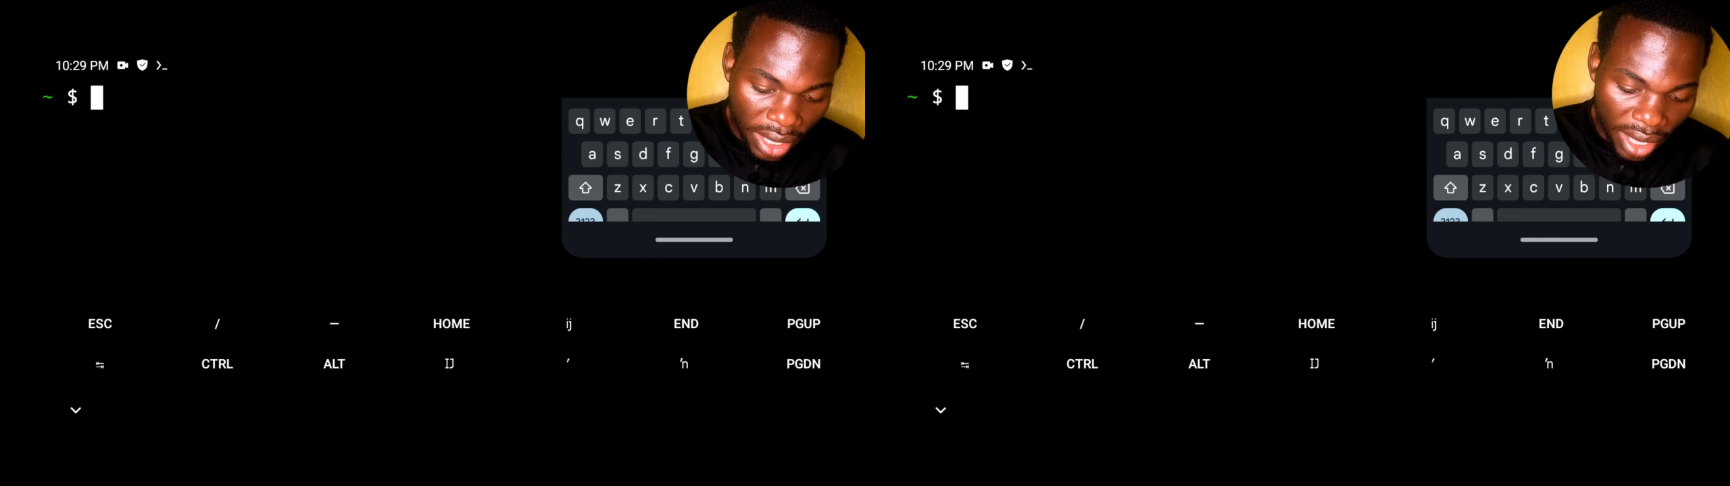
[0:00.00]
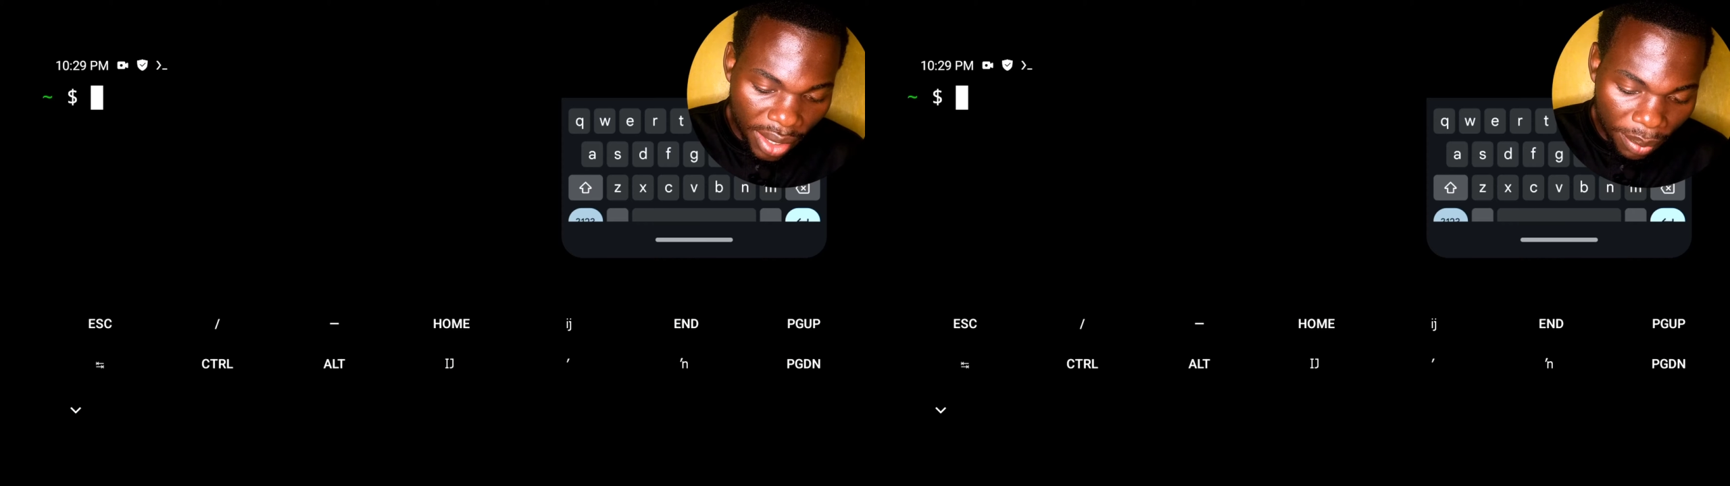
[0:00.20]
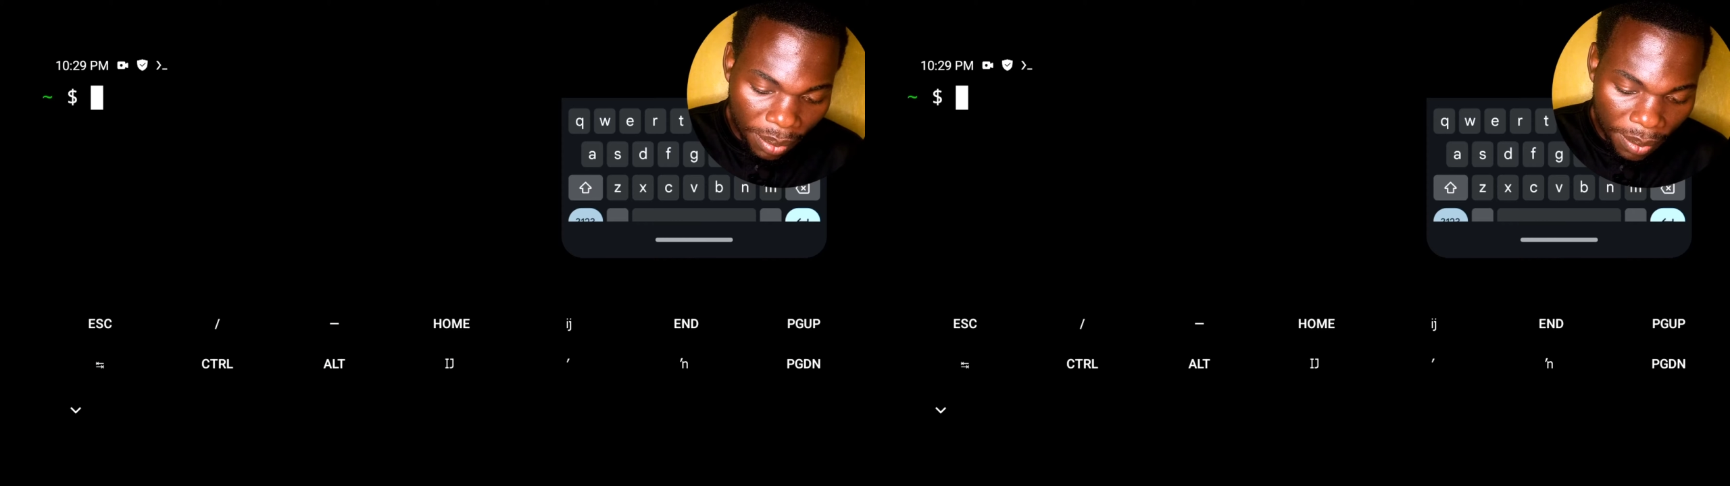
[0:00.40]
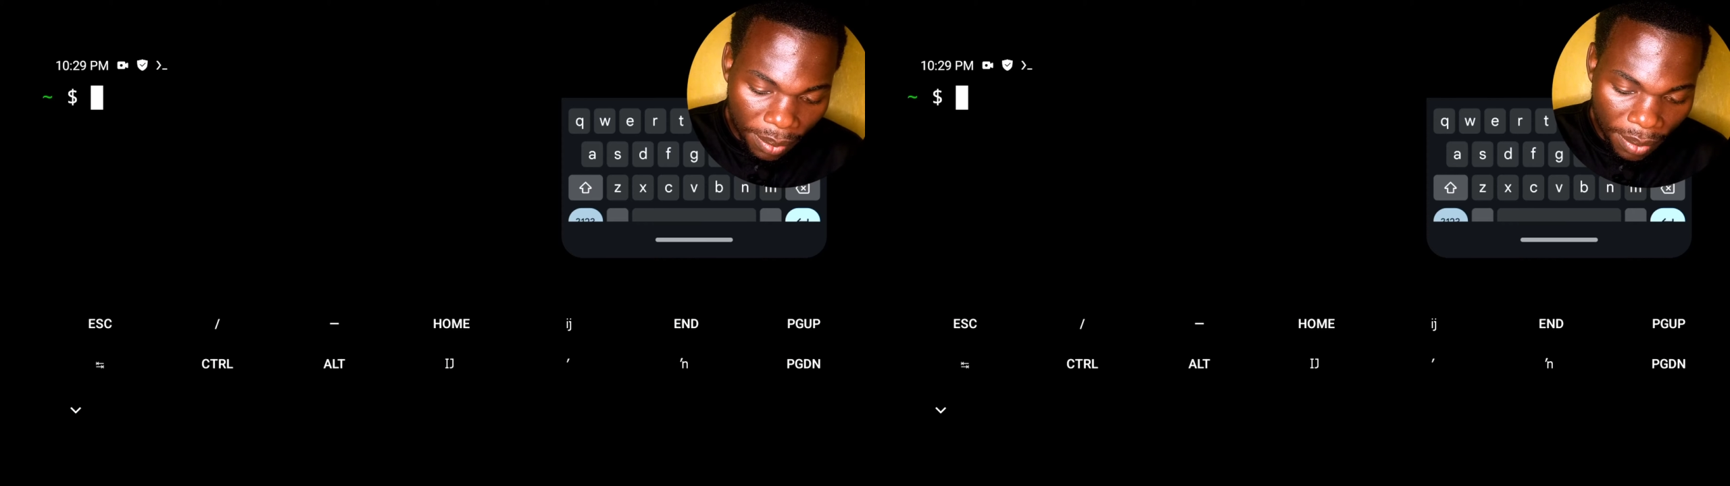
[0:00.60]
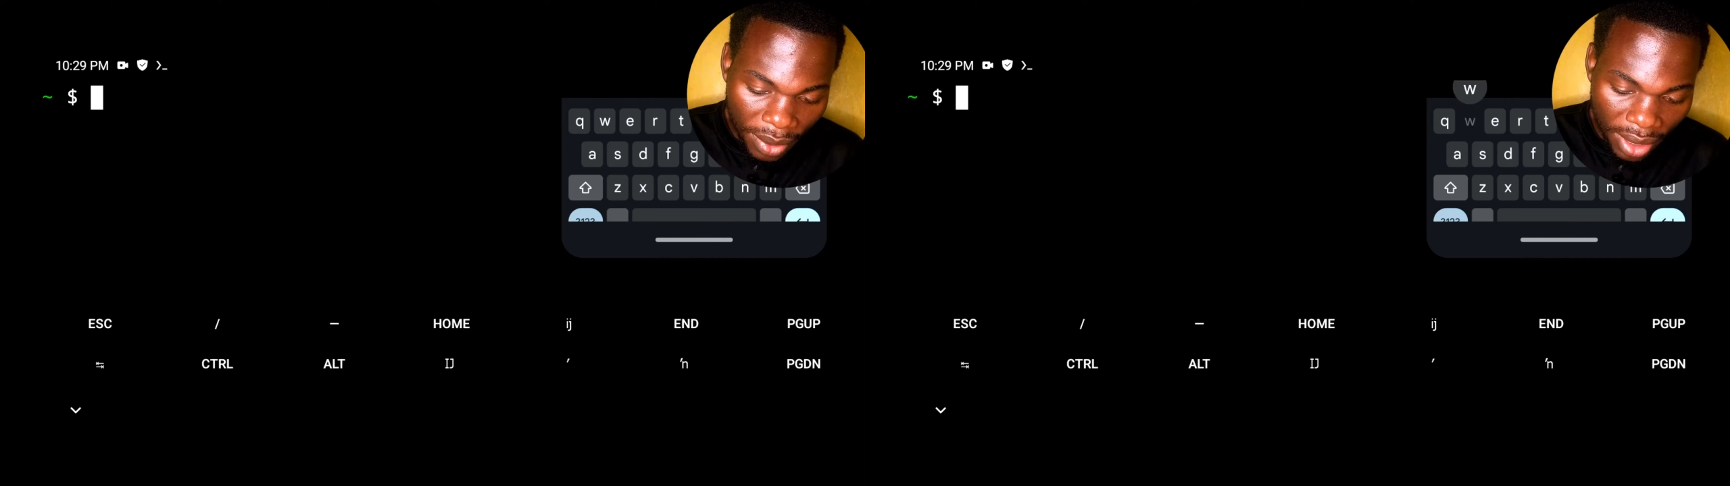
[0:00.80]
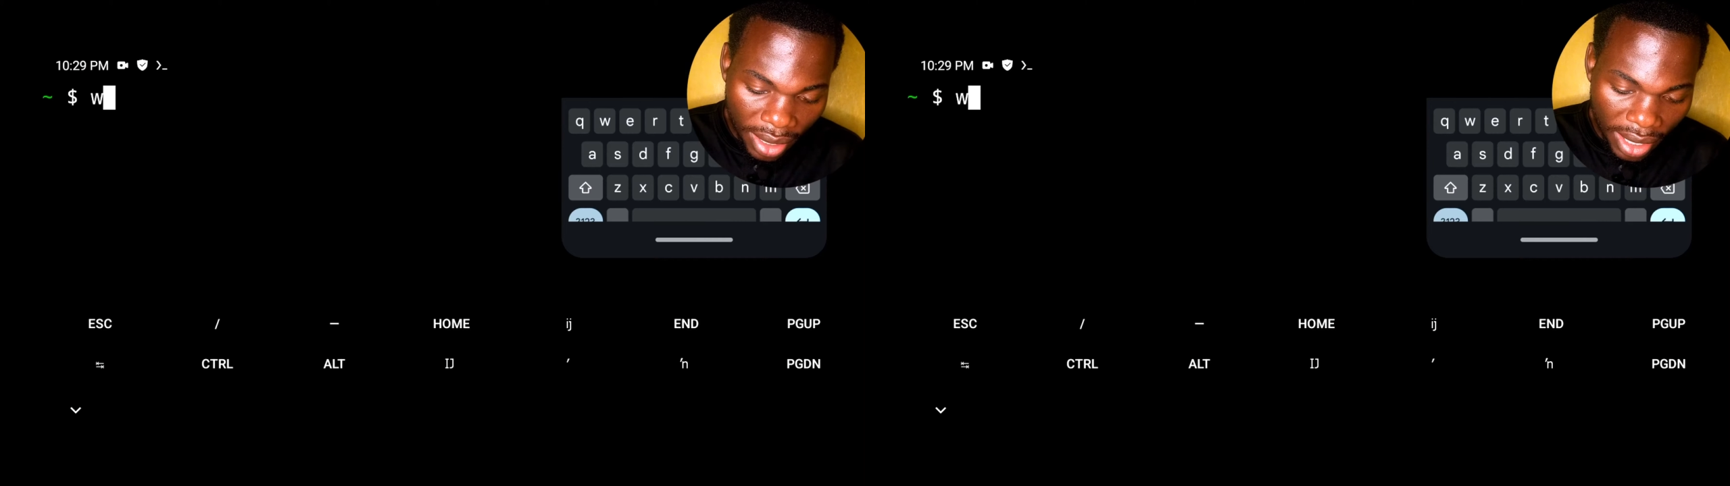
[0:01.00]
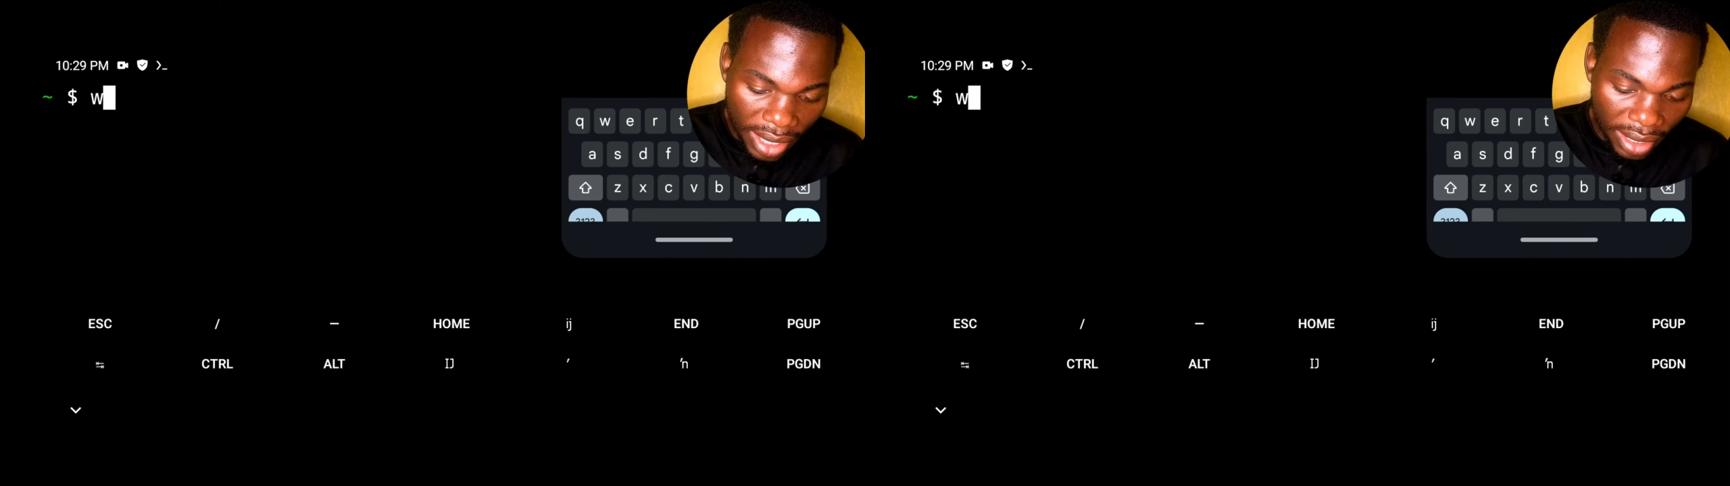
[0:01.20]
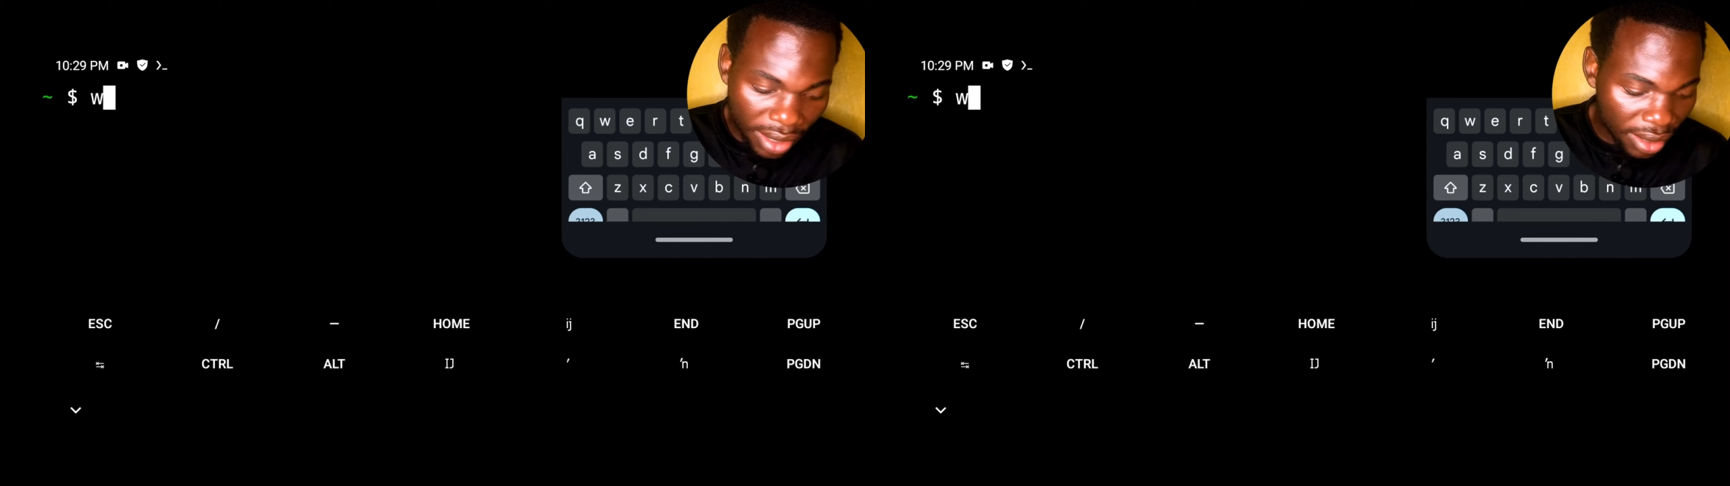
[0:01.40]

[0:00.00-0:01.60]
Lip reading: am I?